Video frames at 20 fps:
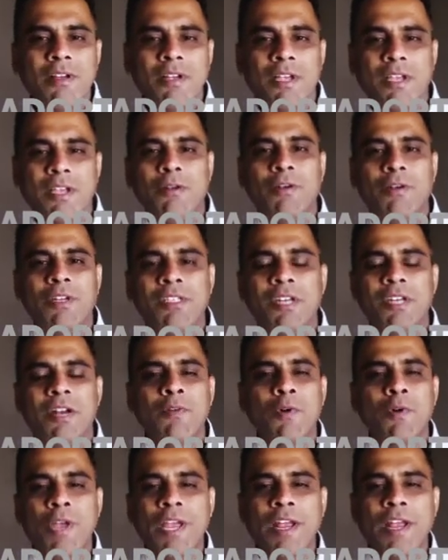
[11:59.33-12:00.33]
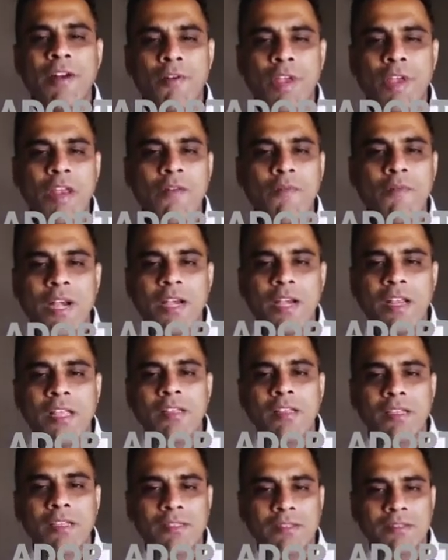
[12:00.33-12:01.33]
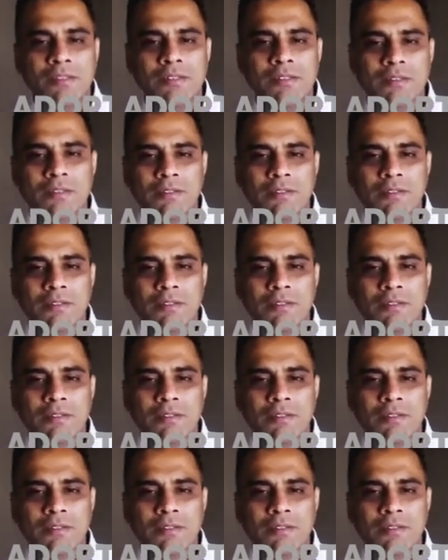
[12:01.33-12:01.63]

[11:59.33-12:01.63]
Instead of going and reinventing these